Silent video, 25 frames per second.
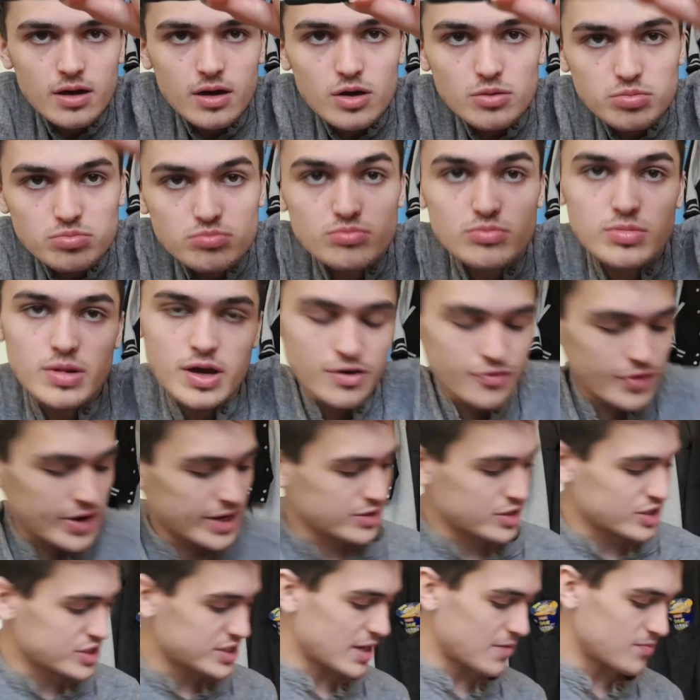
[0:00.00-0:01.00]
Oh,
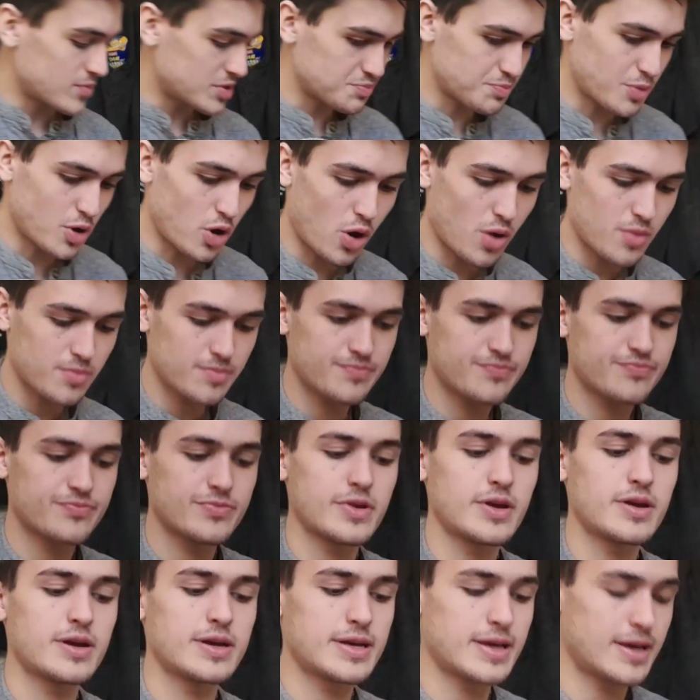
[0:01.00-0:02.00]
around the same spot.
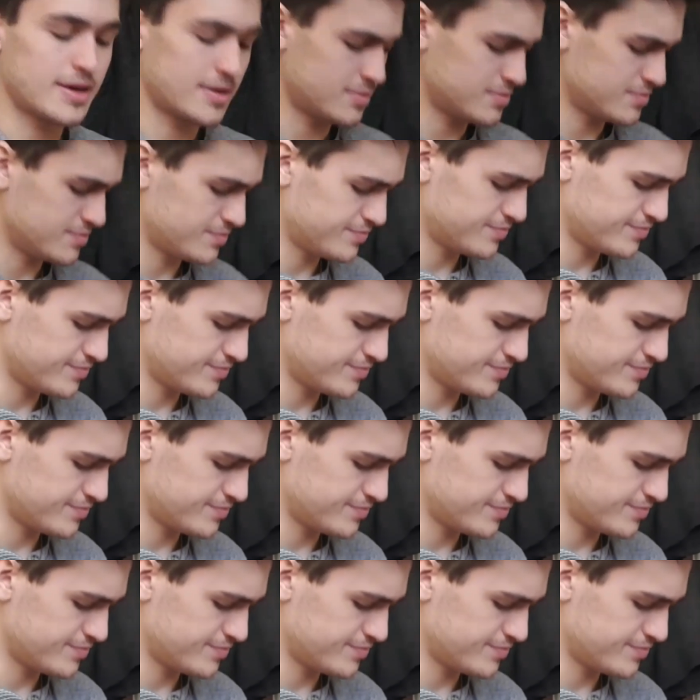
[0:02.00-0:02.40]
Okay,